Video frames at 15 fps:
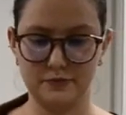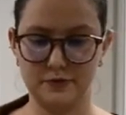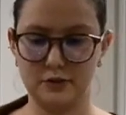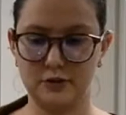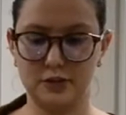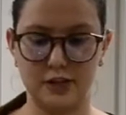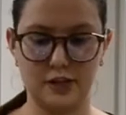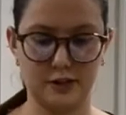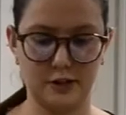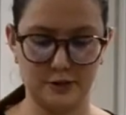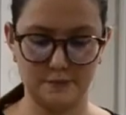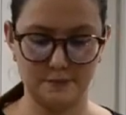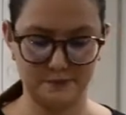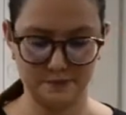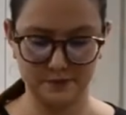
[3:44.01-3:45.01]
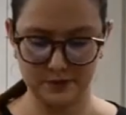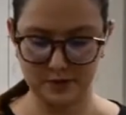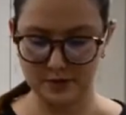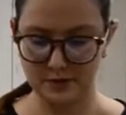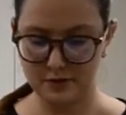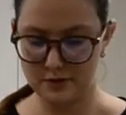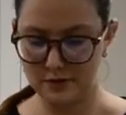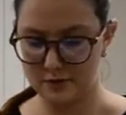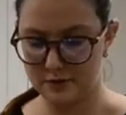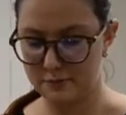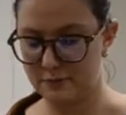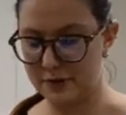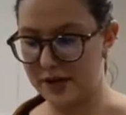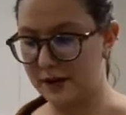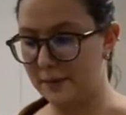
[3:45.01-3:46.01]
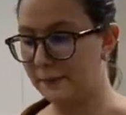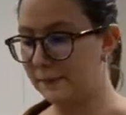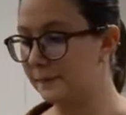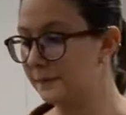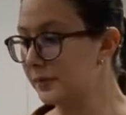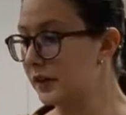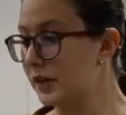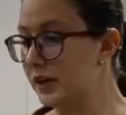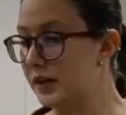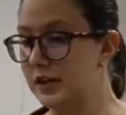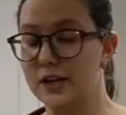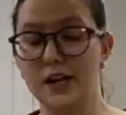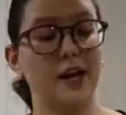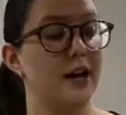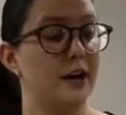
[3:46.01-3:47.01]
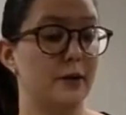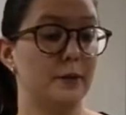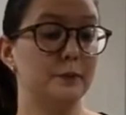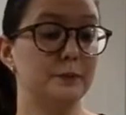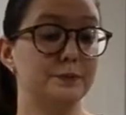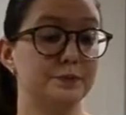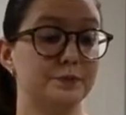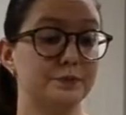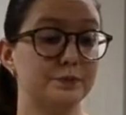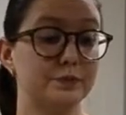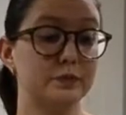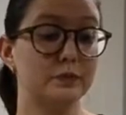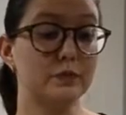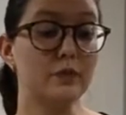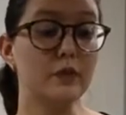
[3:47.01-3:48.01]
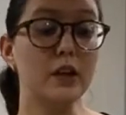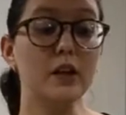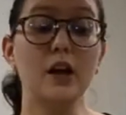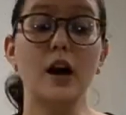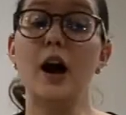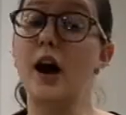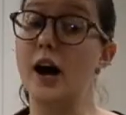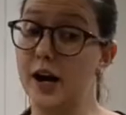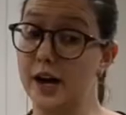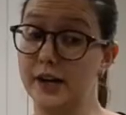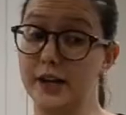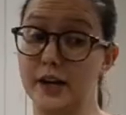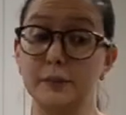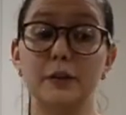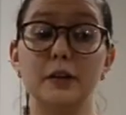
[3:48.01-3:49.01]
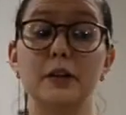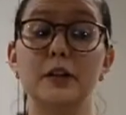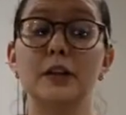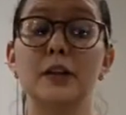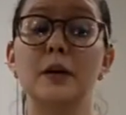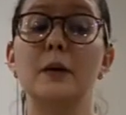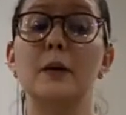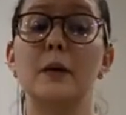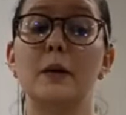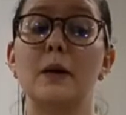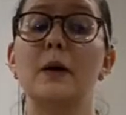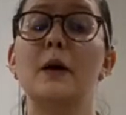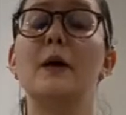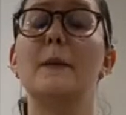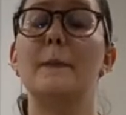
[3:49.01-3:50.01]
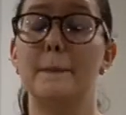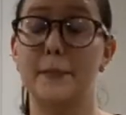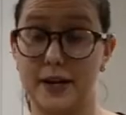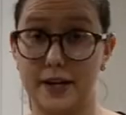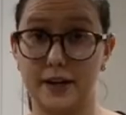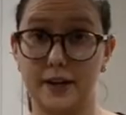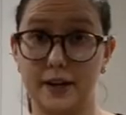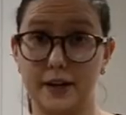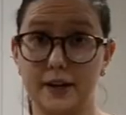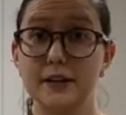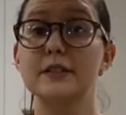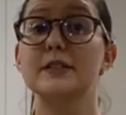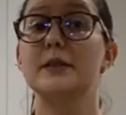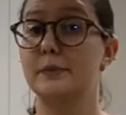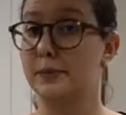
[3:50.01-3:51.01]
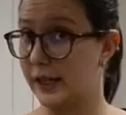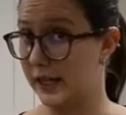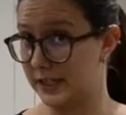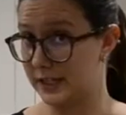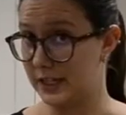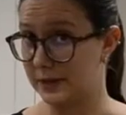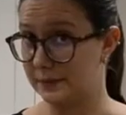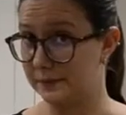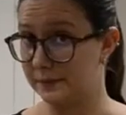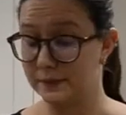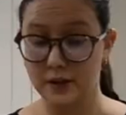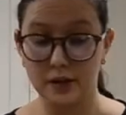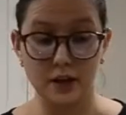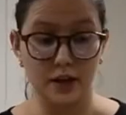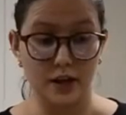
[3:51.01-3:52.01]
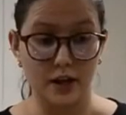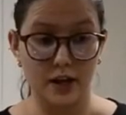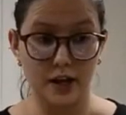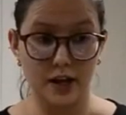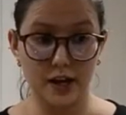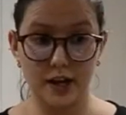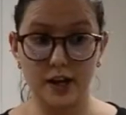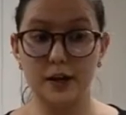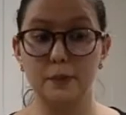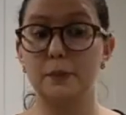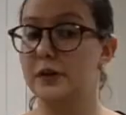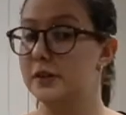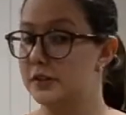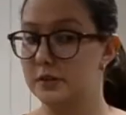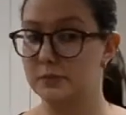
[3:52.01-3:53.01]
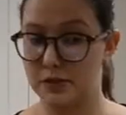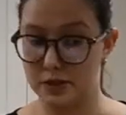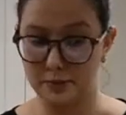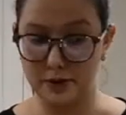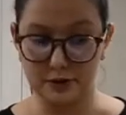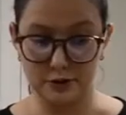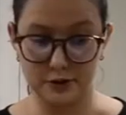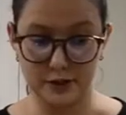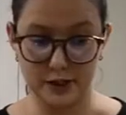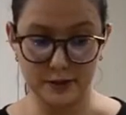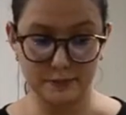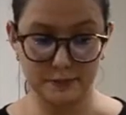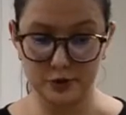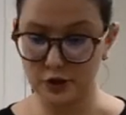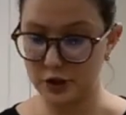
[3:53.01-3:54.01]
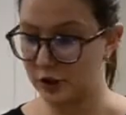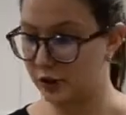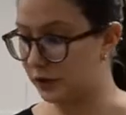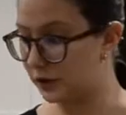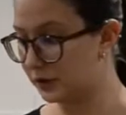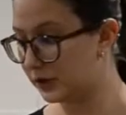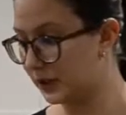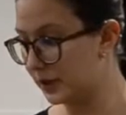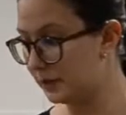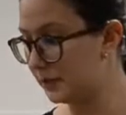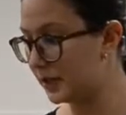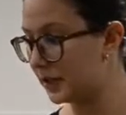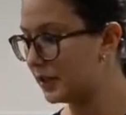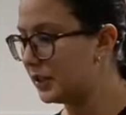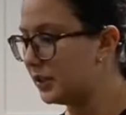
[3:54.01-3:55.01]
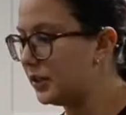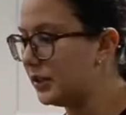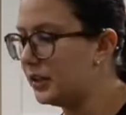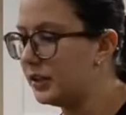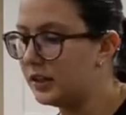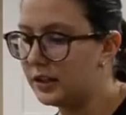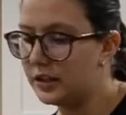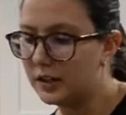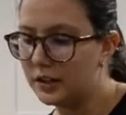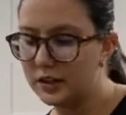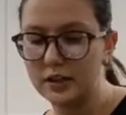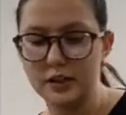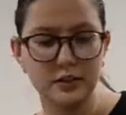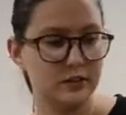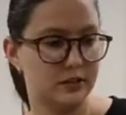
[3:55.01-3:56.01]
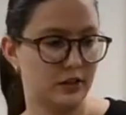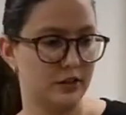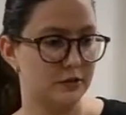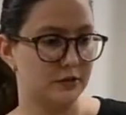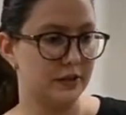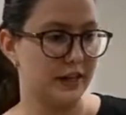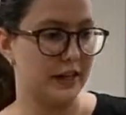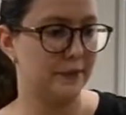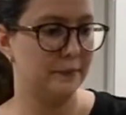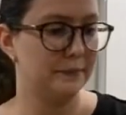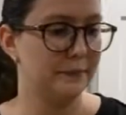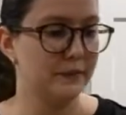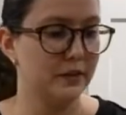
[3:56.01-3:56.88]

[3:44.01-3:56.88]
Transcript: Throw that in there. Bam. Now, I am gonna make some black tea and put some tea powder in it. So let me start doing that.